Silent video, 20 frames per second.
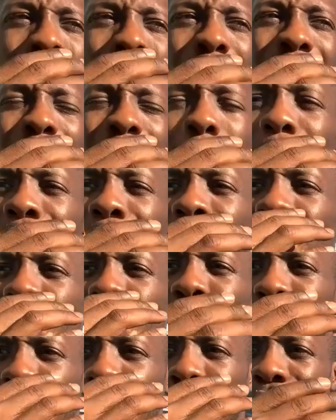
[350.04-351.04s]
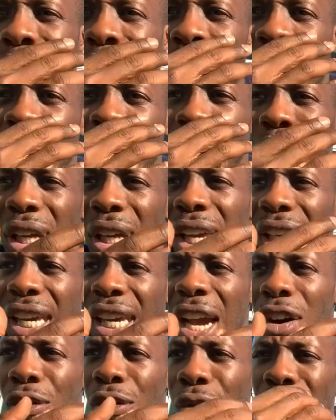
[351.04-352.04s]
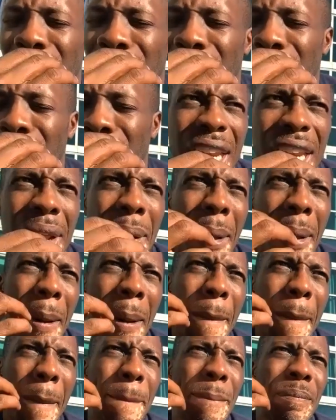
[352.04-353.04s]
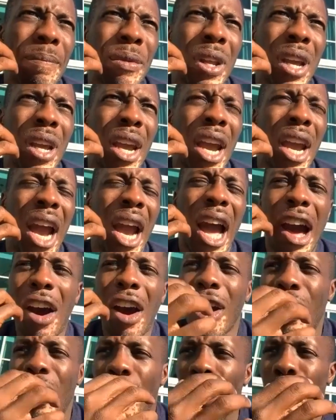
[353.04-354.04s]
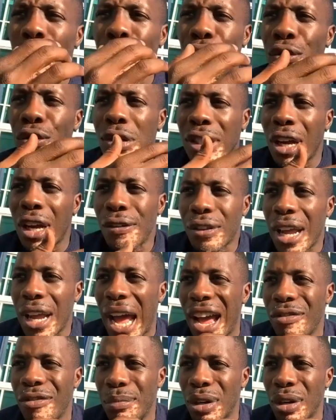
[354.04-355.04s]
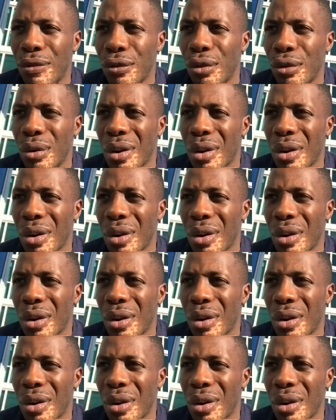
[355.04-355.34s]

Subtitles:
about, that you take care of with Shadow to Shine, are going through stuff that I've been through.